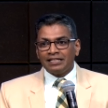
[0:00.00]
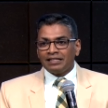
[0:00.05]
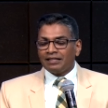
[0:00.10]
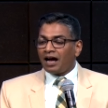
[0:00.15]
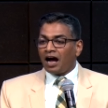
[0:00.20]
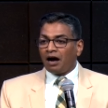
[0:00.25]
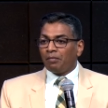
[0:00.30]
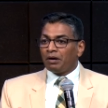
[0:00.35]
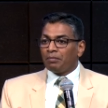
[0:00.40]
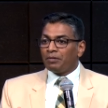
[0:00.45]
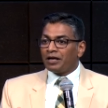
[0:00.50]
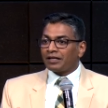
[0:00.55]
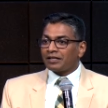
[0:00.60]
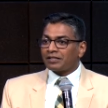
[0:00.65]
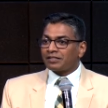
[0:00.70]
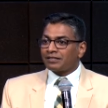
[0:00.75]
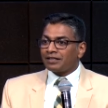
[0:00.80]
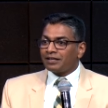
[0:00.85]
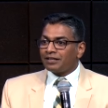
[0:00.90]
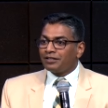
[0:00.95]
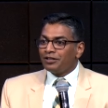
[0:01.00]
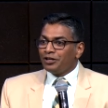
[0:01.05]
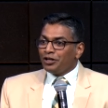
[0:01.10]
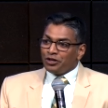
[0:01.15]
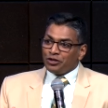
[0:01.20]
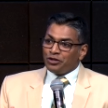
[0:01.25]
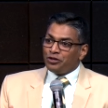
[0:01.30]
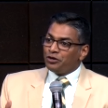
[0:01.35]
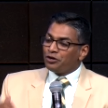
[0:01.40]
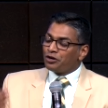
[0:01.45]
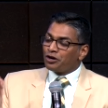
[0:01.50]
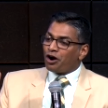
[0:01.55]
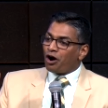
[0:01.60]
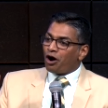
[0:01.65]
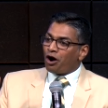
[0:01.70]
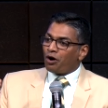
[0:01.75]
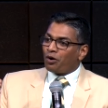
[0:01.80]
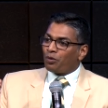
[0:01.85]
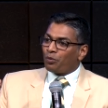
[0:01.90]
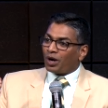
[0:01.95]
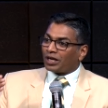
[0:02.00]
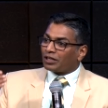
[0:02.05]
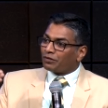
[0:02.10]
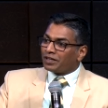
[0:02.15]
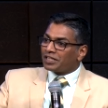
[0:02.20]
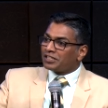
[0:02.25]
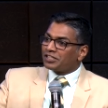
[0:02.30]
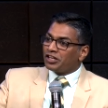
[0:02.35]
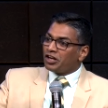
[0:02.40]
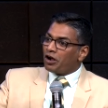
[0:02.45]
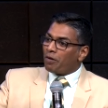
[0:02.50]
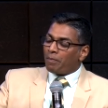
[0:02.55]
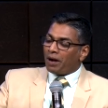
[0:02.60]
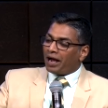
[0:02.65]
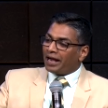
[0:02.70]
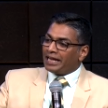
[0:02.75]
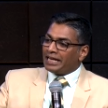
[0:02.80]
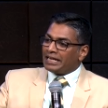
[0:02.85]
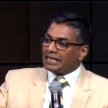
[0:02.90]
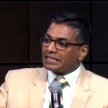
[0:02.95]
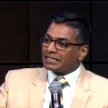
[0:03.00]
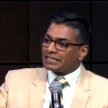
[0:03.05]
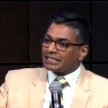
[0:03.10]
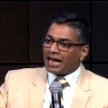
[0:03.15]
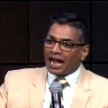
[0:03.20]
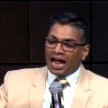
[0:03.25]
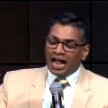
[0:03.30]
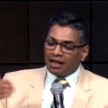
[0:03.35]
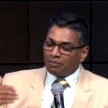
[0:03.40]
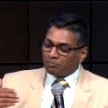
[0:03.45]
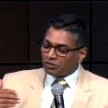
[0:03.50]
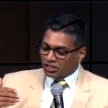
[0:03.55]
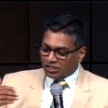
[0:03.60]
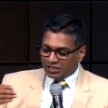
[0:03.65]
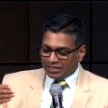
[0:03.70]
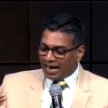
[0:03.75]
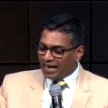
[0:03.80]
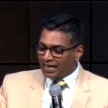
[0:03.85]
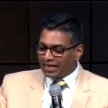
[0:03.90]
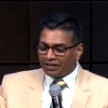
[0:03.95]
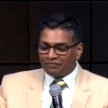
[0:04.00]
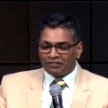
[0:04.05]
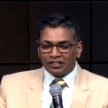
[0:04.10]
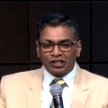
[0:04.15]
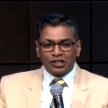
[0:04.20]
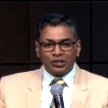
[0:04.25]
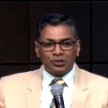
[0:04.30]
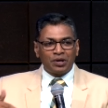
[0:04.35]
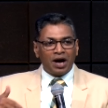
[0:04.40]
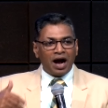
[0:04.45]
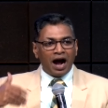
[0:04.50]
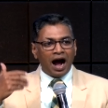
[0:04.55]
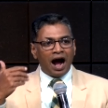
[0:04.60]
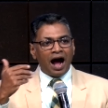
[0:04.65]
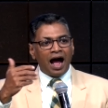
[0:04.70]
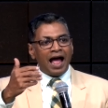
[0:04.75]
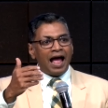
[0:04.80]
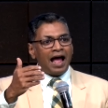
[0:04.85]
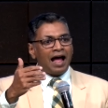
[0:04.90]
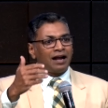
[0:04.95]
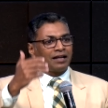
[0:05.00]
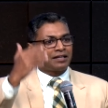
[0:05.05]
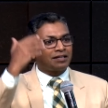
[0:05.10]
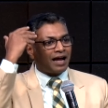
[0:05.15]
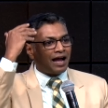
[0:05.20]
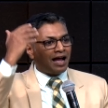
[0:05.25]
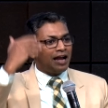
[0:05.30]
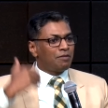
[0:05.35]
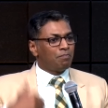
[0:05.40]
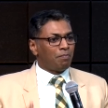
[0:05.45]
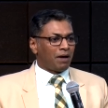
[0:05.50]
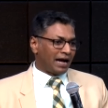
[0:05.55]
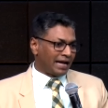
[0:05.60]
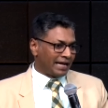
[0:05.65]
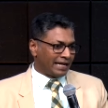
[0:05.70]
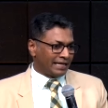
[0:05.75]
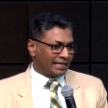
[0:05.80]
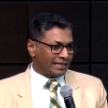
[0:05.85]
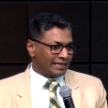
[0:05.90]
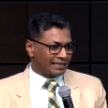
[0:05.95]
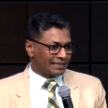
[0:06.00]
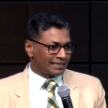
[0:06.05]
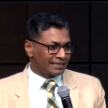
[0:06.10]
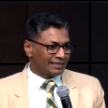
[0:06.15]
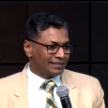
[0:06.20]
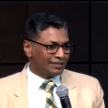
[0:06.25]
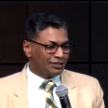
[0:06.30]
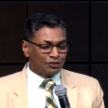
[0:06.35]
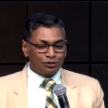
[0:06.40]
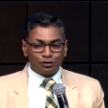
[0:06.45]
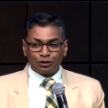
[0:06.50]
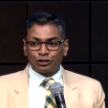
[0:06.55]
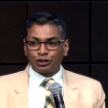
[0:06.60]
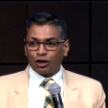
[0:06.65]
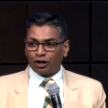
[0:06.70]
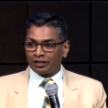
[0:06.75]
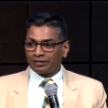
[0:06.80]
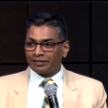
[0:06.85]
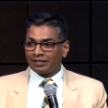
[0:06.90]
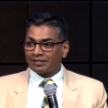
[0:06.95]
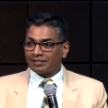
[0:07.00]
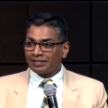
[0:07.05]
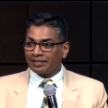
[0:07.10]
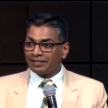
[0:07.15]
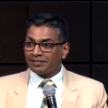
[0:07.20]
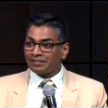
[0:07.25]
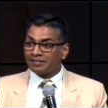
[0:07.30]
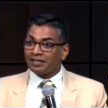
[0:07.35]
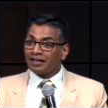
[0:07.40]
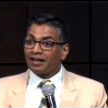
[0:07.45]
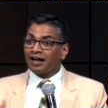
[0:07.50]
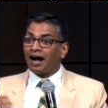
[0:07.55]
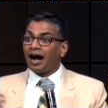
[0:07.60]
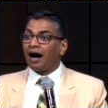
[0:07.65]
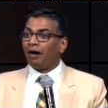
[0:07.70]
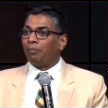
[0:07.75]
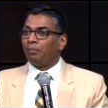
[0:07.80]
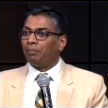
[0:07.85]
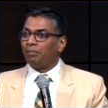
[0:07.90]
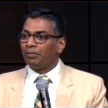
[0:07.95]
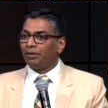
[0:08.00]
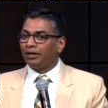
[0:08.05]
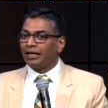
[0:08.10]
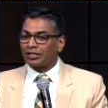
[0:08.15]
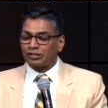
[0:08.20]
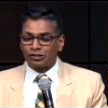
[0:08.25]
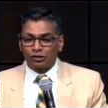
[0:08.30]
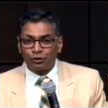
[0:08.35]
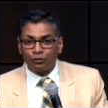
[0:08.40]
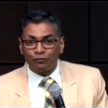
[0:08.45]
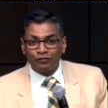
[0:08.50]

The armor bearer said, you go, whatever is in your mind. I am standing with you, heart and mind. So Jonathan says, come, let's go.